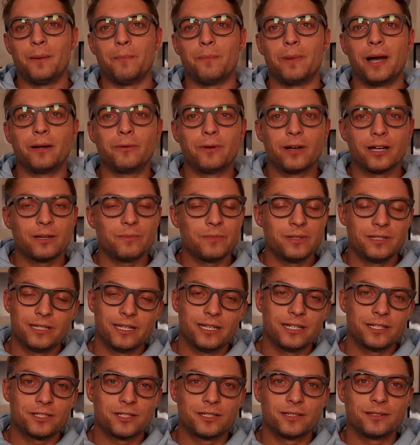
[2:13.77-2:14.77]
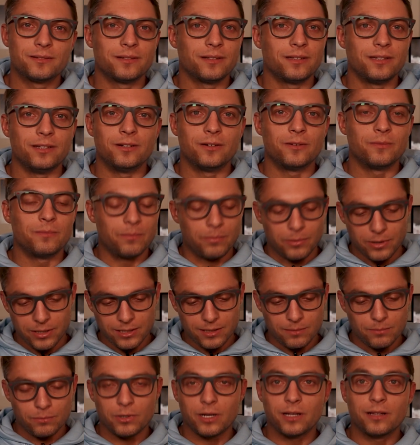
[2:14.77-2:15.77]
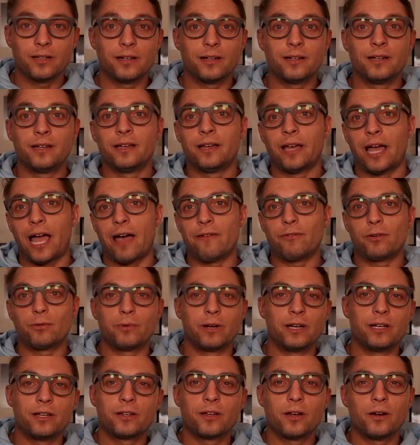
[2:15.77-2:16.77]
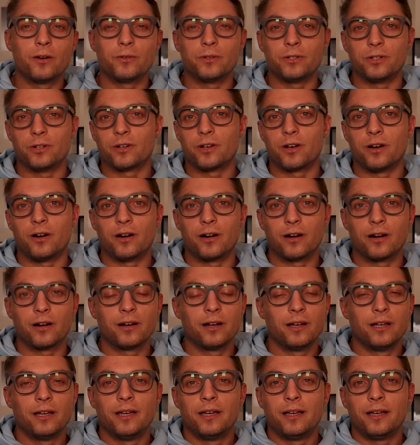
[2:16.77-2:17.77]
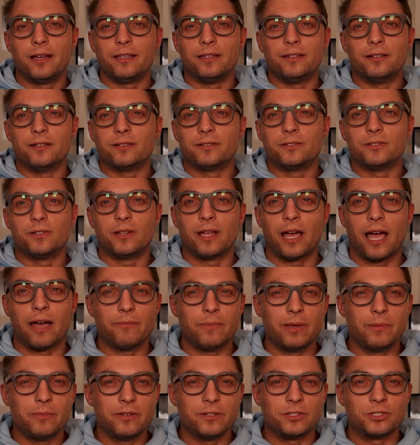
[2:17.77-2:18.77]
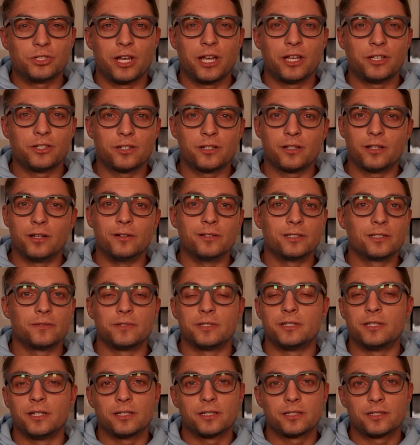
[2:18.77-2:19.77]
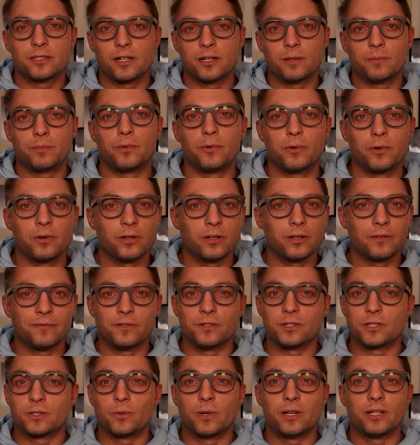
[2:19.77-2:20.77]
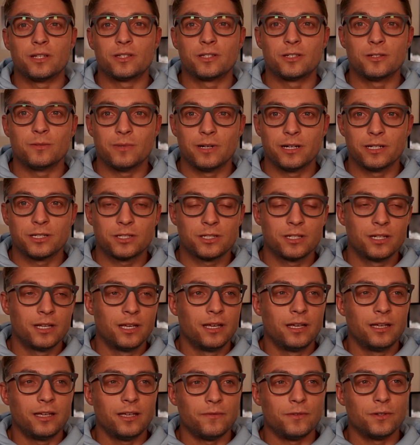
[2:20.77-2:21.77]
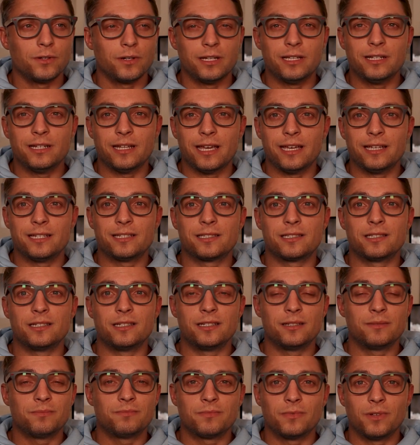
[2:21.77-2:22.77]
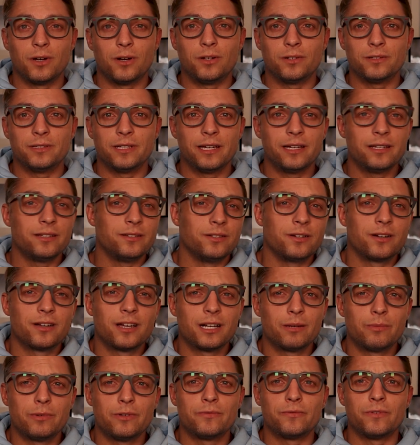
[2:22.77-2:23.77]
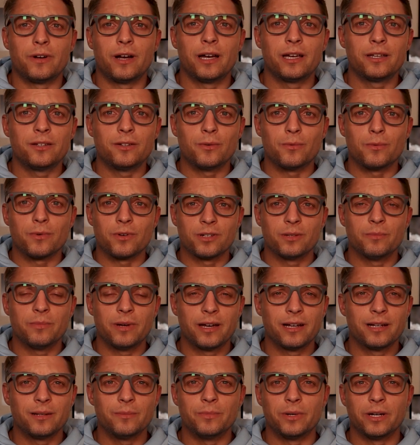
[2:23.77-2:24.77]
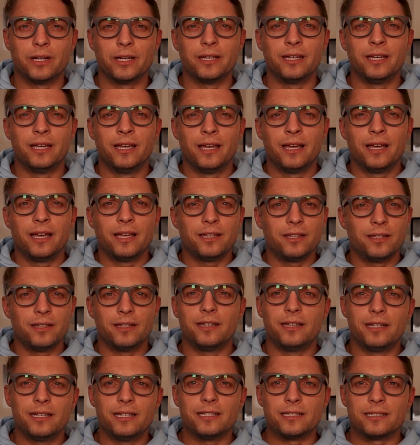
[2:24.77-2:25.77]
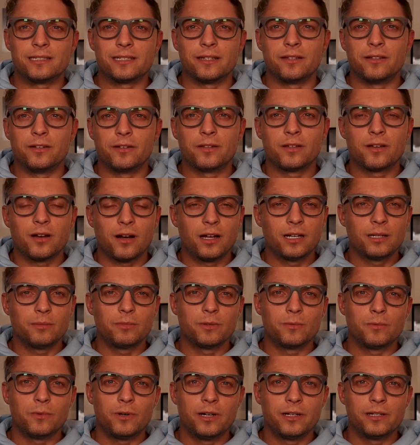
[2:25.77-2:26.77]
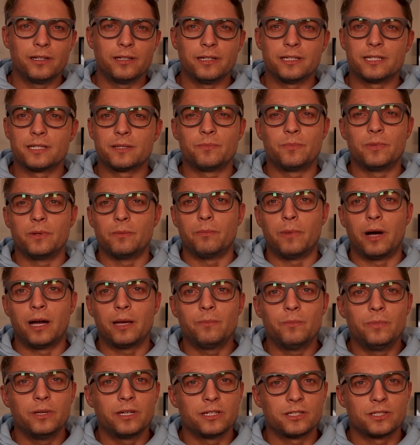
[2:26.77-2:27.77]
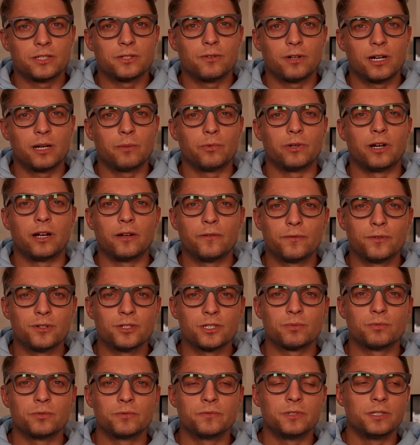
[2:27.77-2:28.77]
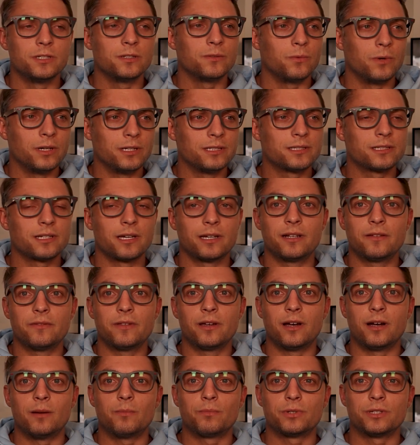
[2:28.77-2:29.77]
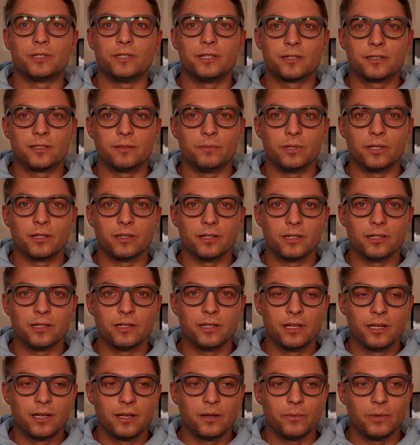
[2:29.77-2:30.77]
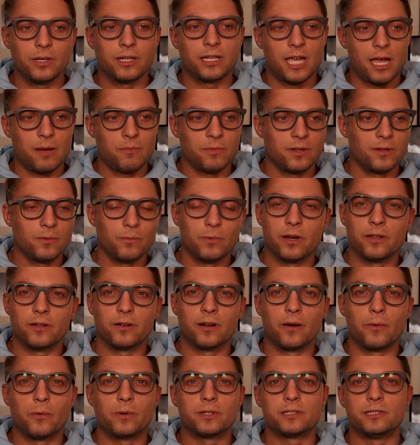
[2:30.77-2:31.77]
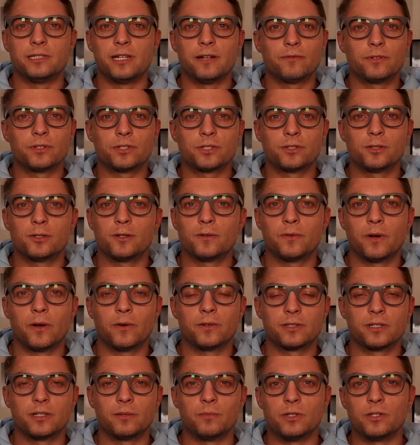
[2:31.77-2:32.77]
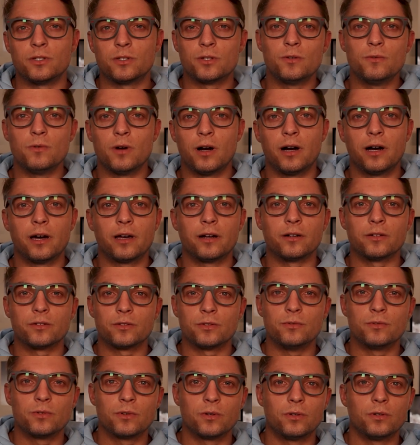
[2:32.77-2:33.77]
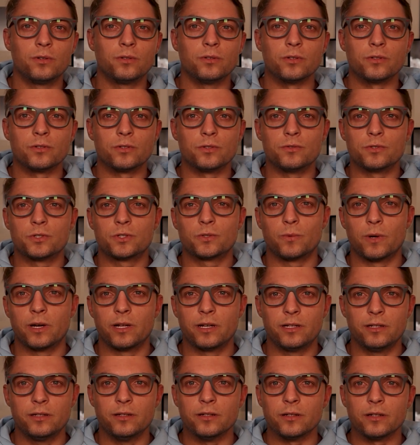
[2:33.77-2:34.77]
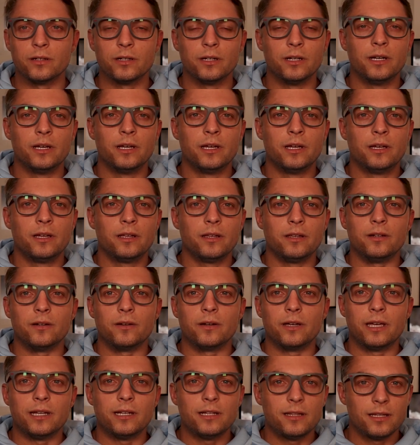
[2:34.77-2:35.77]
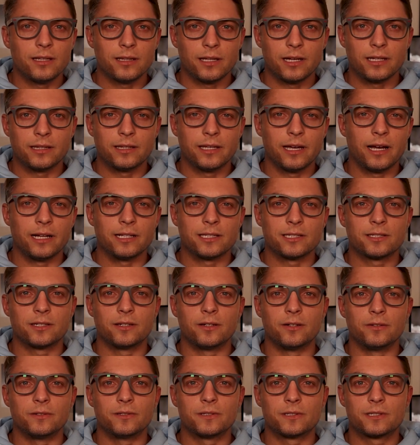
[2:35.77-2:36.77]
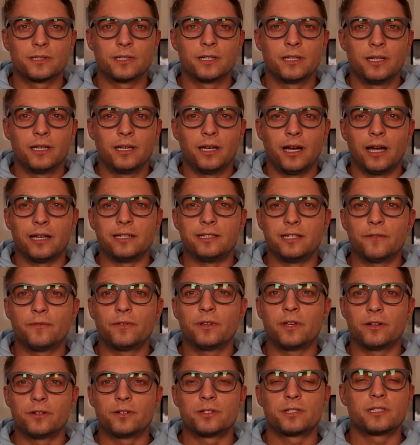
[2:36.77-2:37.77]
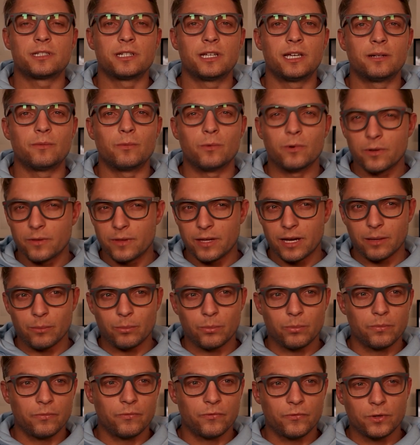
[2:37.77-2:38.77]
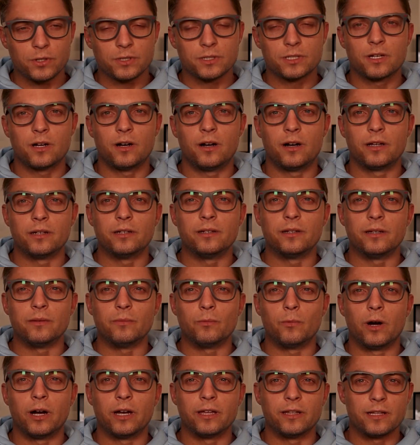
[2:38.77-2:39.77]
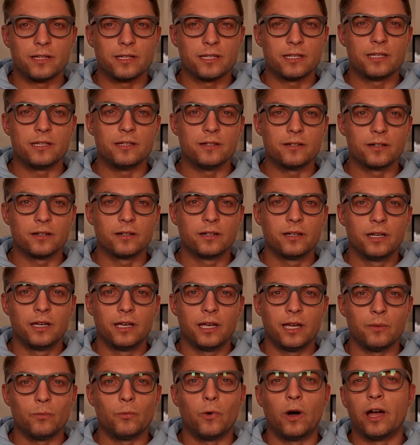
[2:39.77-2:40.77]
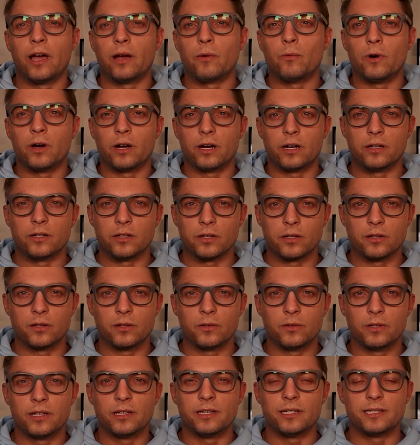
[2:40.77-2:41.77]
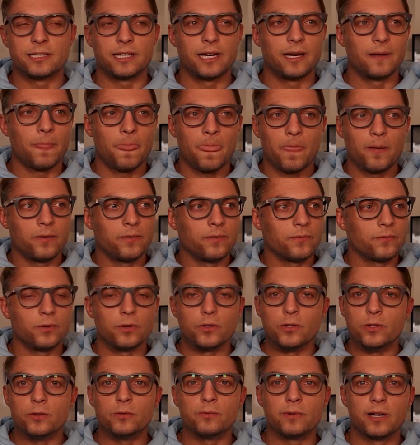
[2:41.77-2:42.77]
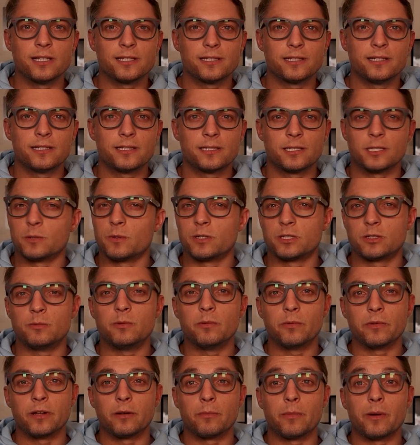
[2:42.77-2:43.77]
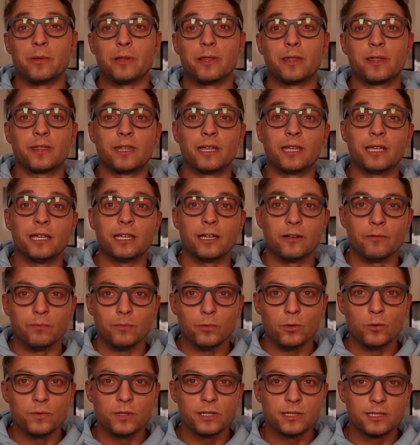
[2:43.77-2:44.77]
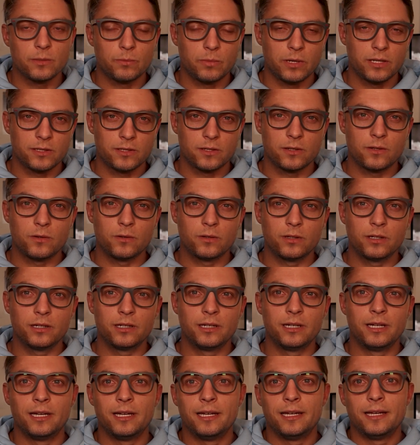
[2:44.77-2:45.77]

My recommendation, you know, bring an umbrella, have a raincoat in your car, you know, have maybe a change of clothes if it does start pouring, if you're sweating too much. If you're in AC all day, you're gonna be fine, don't worry about it. But it is, you know, the con number one, and it's my biggest gripe when I first moved here was kind of that unpredictability when it came to the weather. I was never sure if I was gonna be too hot or too cold or too sweaty or, you know, anything like that. So was, I definitely understand where that first con and why that's here and why I wanted to include it is that for new residents, especially people that are maybe thinking of moving to Pensacola,